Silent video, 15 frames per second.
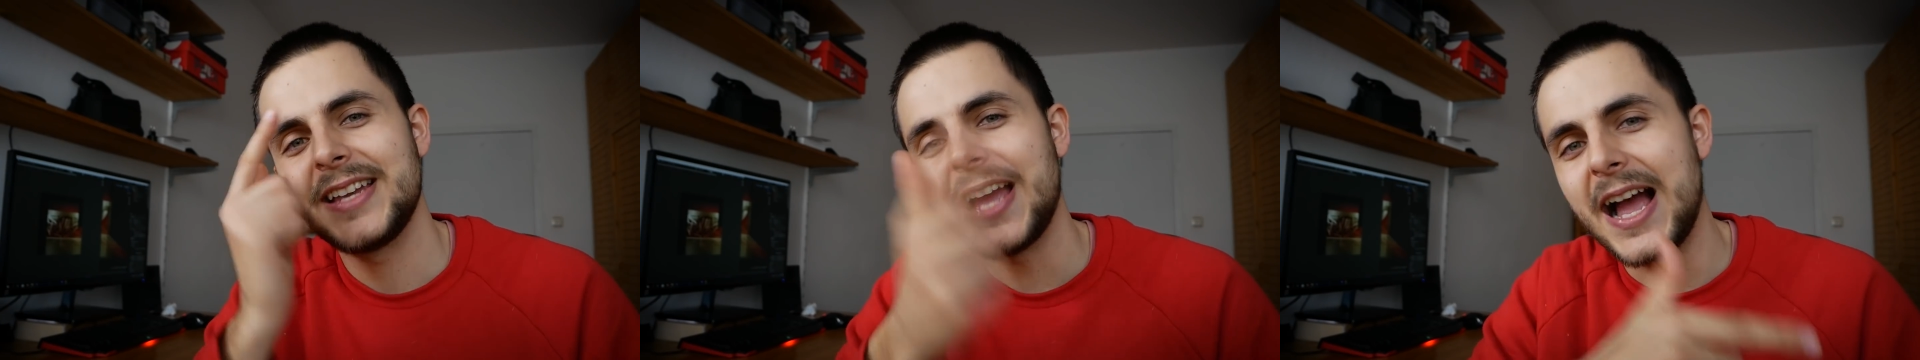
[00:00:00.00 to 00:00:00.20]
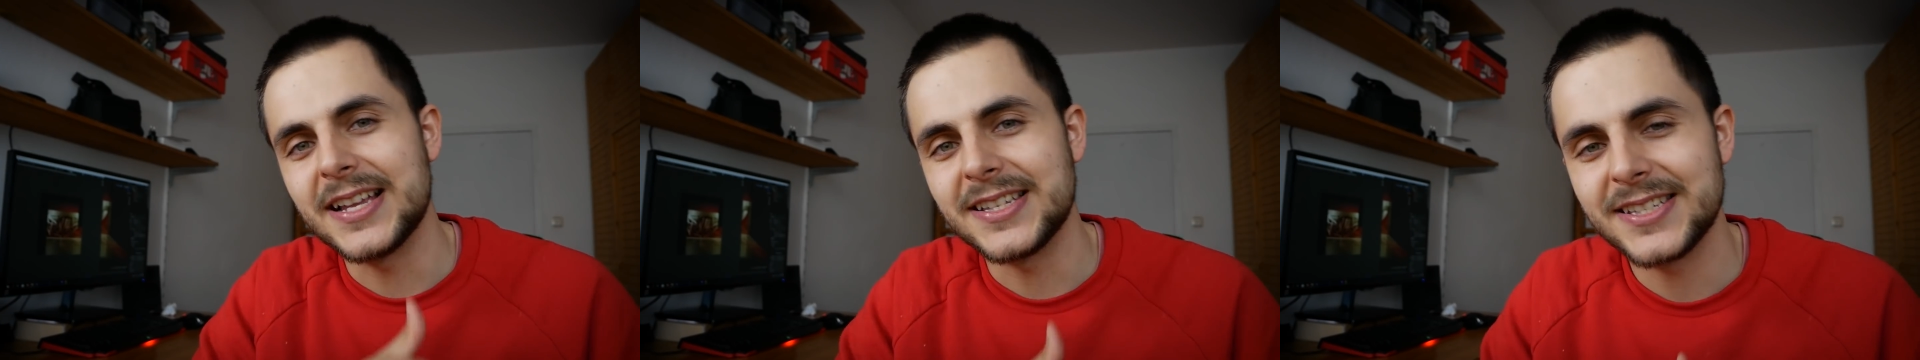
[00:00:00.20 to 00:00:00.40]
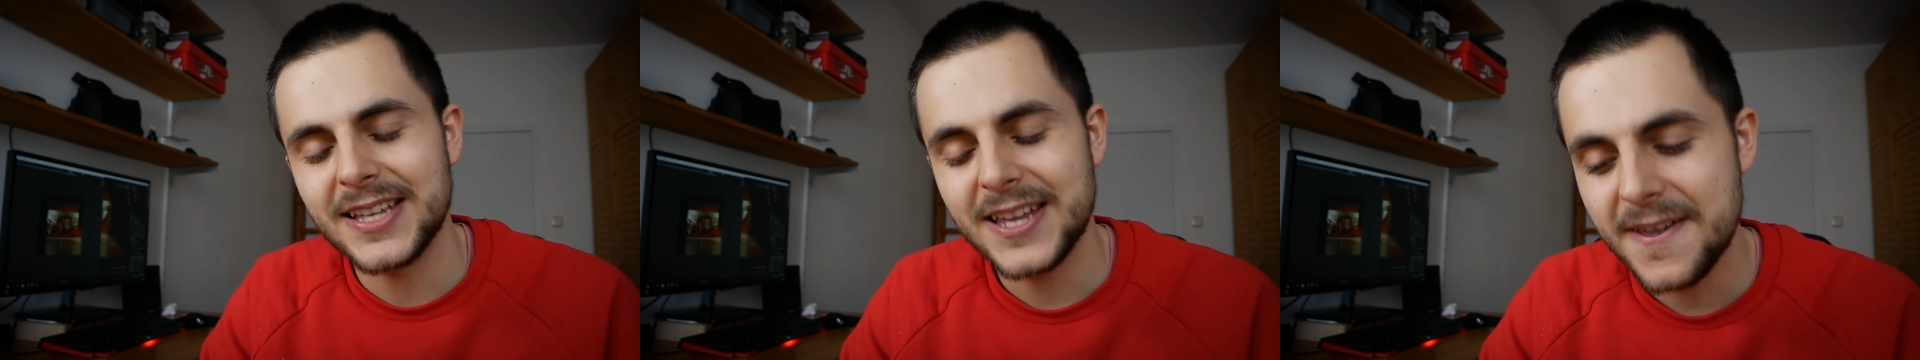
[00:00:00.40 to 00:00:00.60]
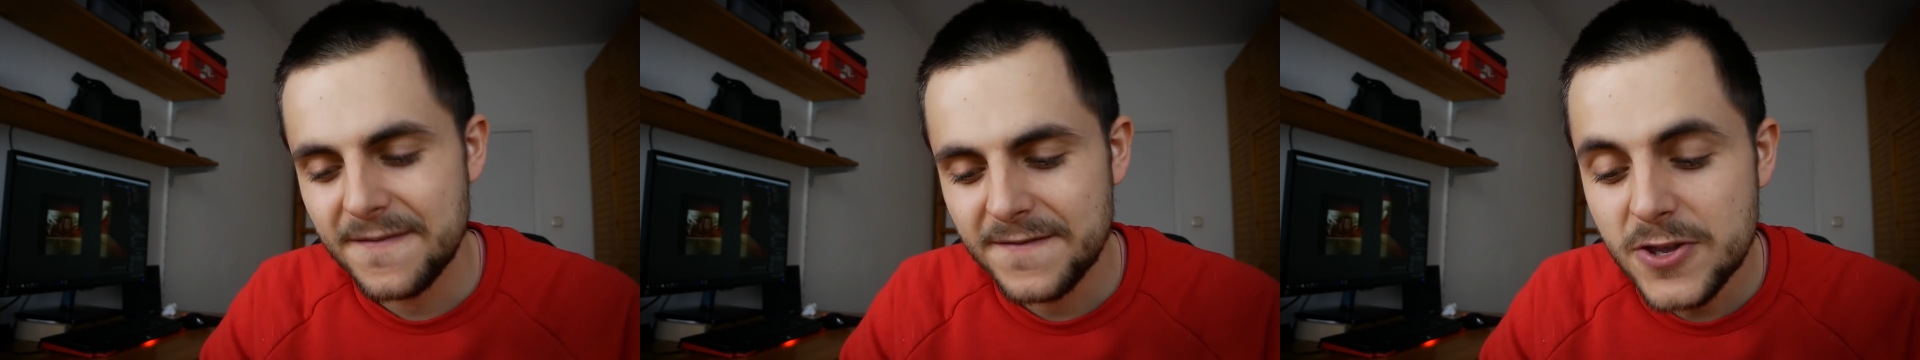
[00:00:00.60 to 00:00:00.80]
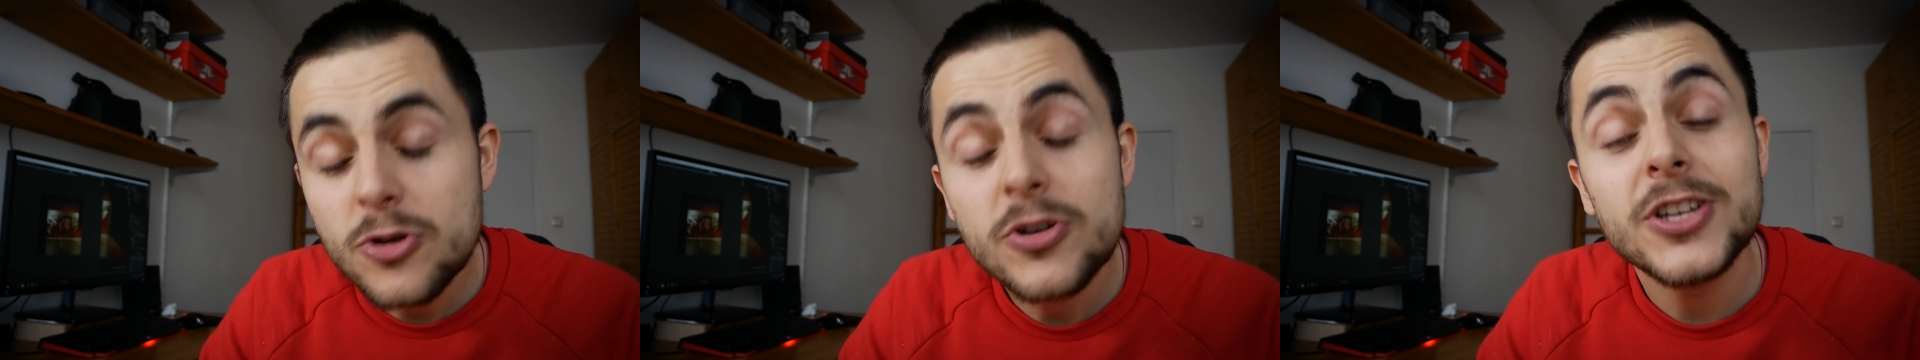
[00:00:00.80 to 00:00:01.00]
guys,
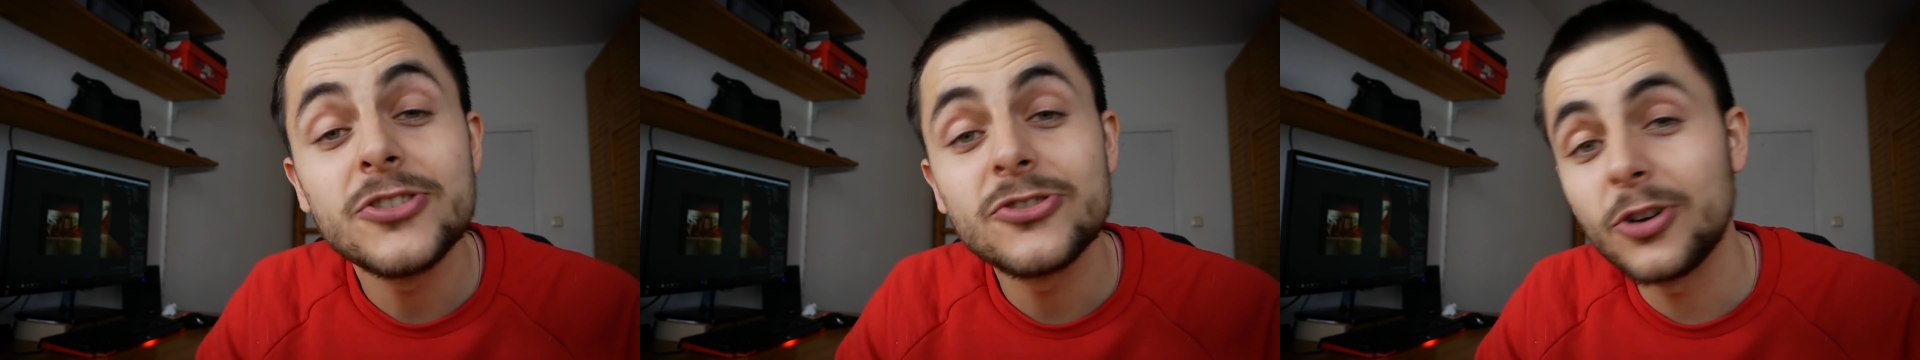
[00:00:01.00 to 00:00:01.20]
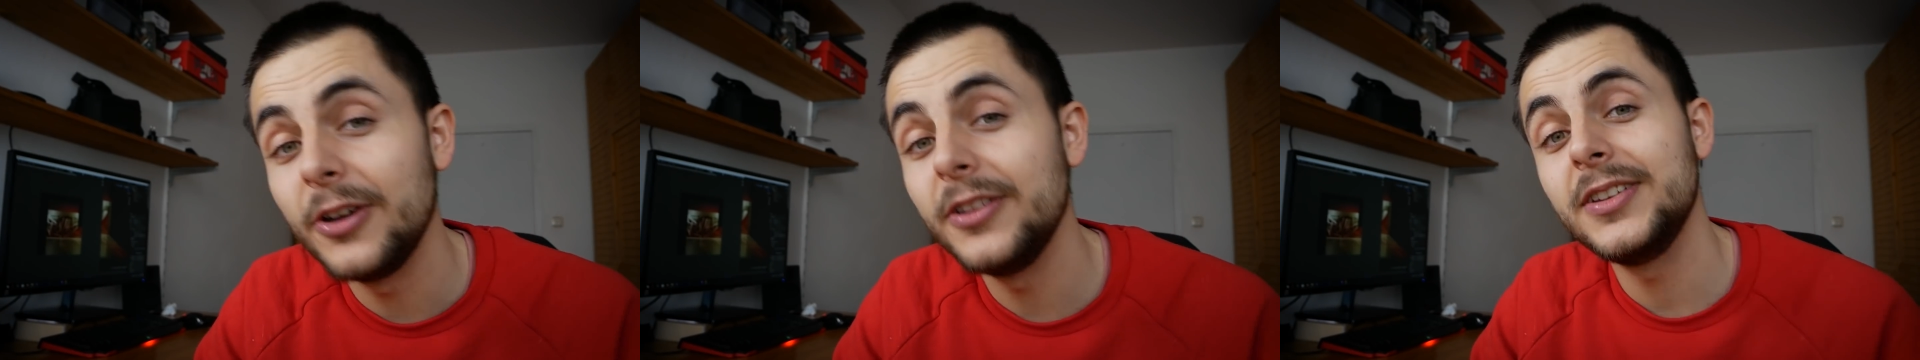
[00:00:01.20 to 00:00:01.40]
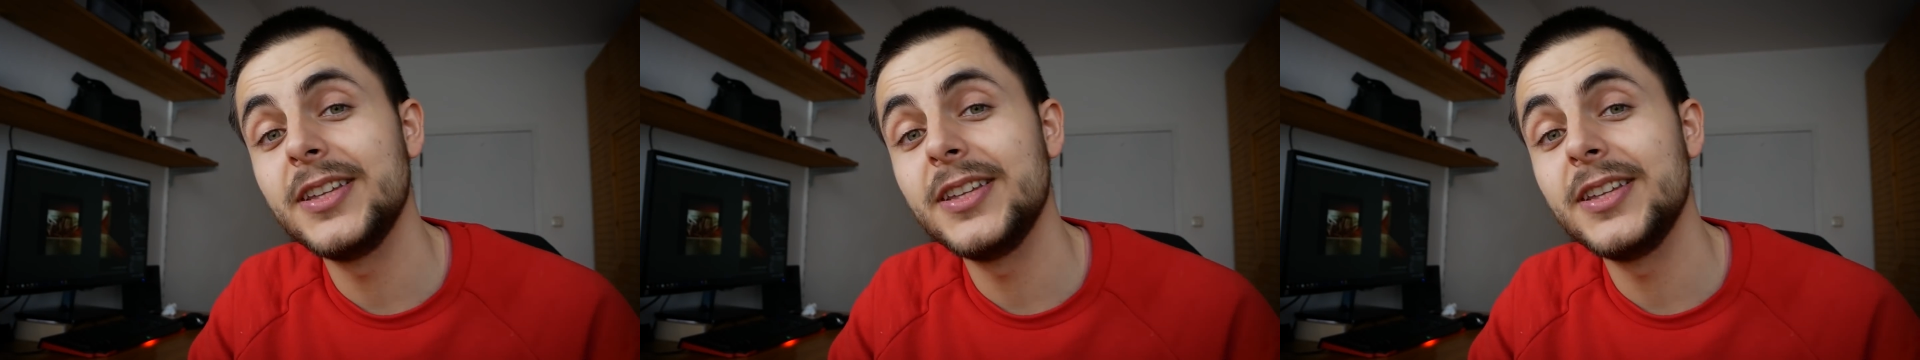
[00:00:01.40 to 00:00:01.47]
if you enjoyed